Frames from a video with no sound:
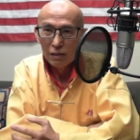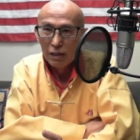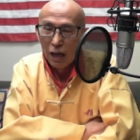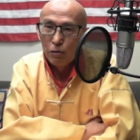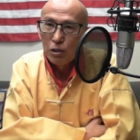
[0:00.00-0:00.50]

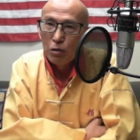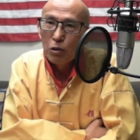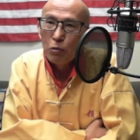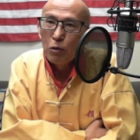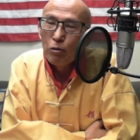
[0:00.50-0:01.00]
I was the
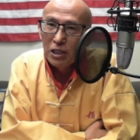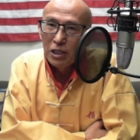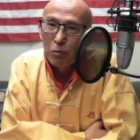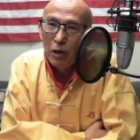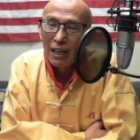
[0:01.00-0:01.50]
oldest
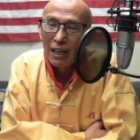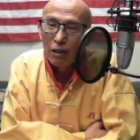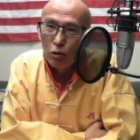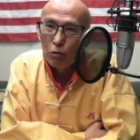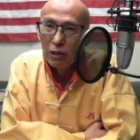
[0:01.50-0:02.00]
one in that
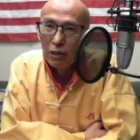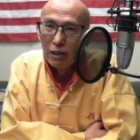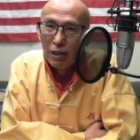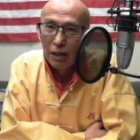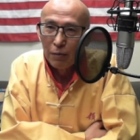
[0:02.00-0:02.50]
group,
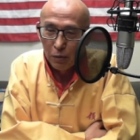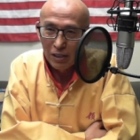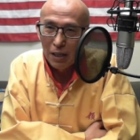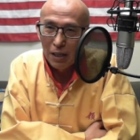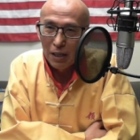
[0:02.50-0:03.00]
because
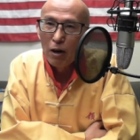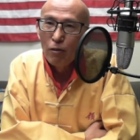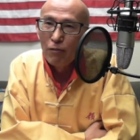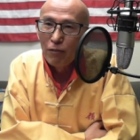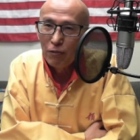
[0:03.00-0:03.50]
I'm over
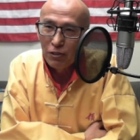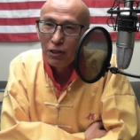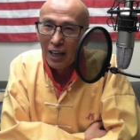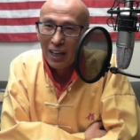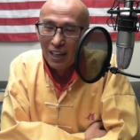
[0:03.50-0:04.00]
30.
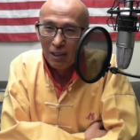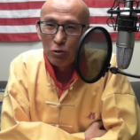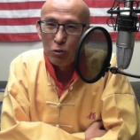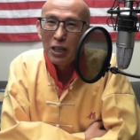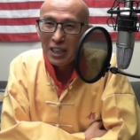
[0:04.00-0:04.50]
They are
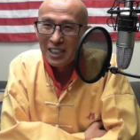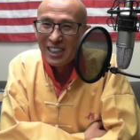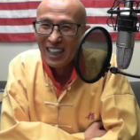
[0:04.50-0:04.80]
20s.